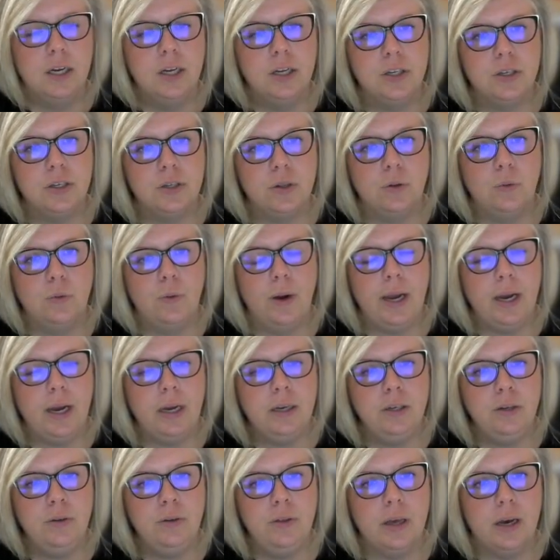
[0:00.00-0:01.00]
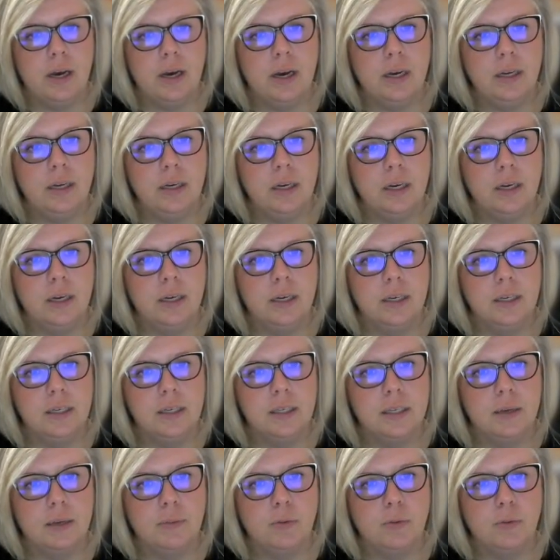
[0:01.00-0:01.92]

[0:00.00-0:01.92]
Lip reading: So the way I do that is